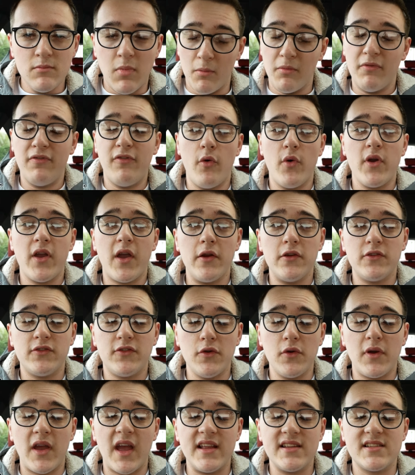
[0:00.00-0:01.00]
But before we
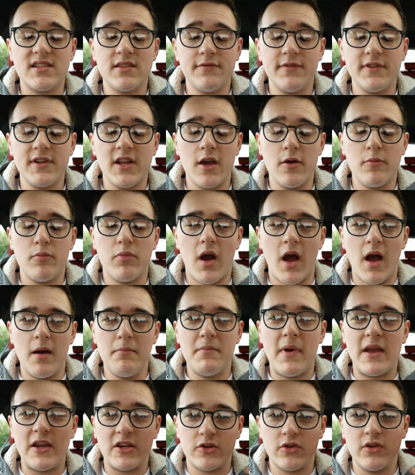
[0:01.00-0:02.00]
do get into the video,
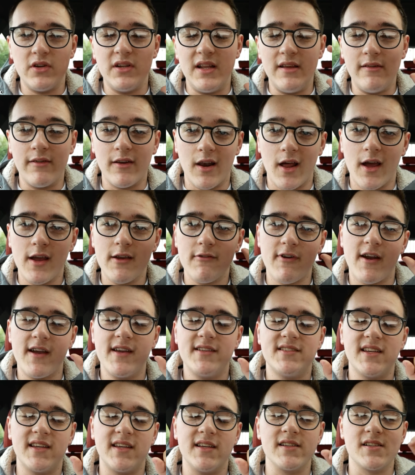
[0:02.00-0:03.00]
um, make sure you leave a like
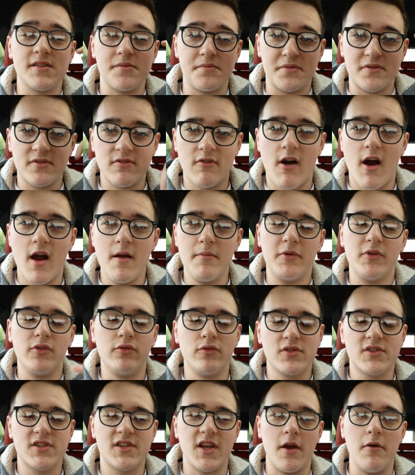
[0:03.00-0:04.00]
rating, subscribe, and
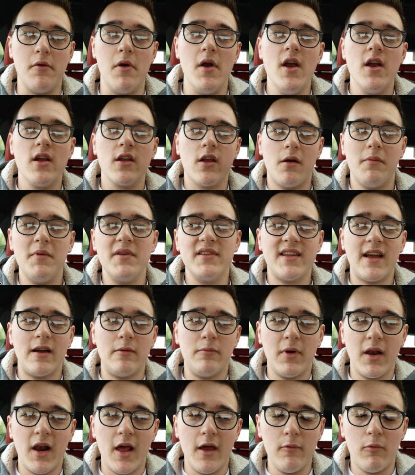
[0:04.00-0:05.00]
also comment
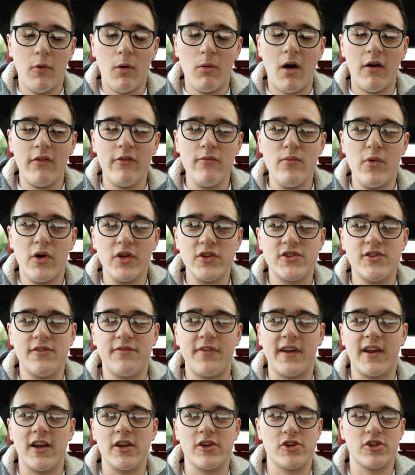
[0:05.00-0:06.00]
down below what other mods you
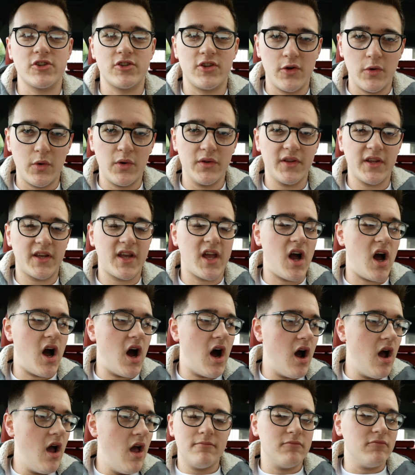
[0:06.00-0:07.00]
think I should do on the
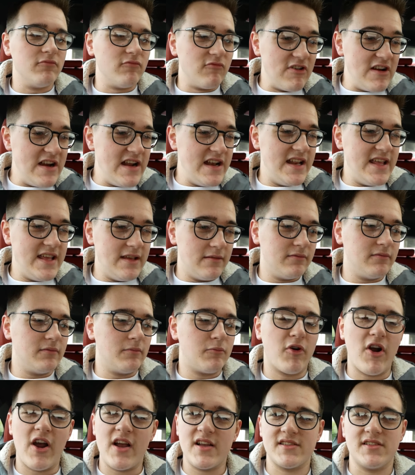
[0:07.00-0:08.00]
car. I'm really
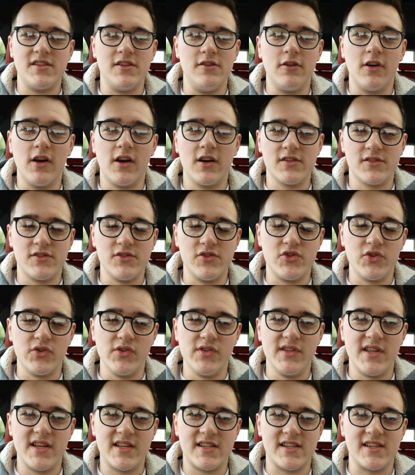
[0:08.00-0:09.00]
impressed that you guys are
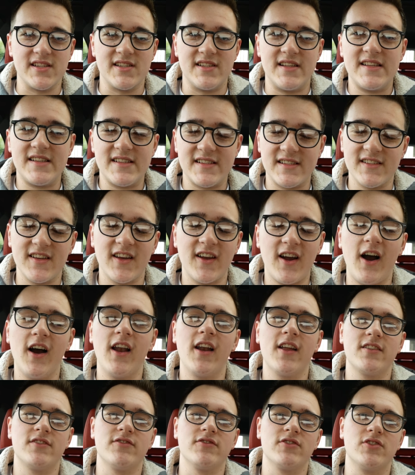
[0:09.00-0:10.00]
enjoying this because this is something I
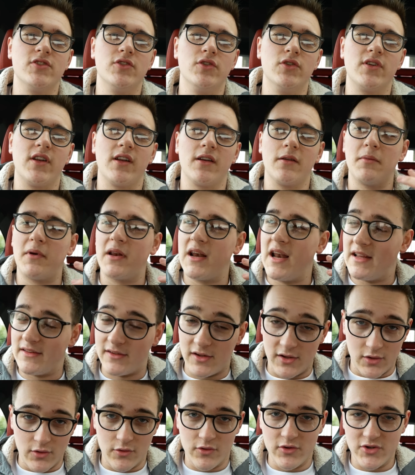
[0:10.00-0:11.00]
like to record and I'm glad
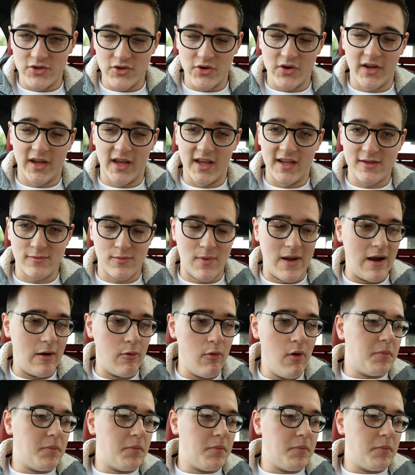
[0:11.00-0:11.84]
that you're enjoying it as well.